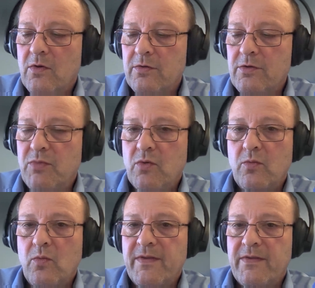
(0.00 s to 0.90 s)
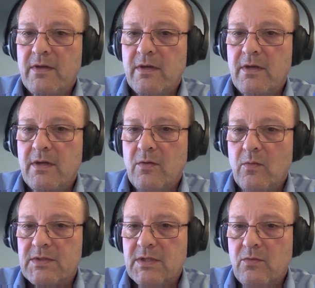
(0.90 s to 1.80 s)
contribute with a
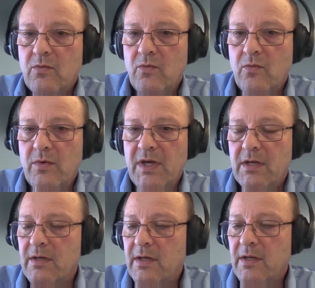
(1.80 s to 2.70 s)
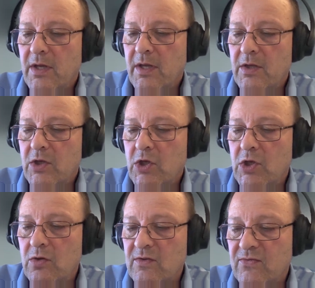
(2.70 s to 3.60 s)
real
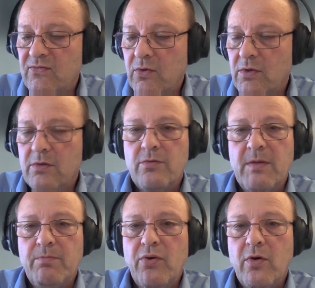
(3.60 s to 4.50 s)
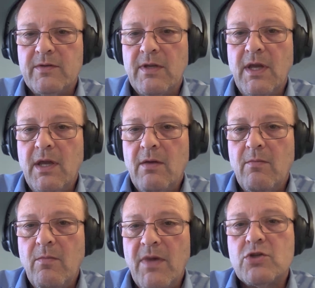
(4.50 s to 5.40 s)
useful report
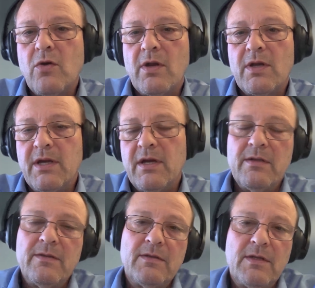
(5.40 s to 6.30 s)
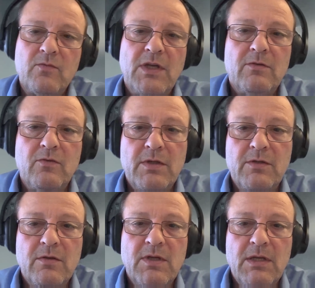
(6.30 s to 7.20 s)
much earlier than we do
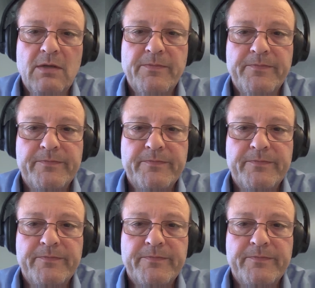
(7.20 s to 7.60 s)
it today.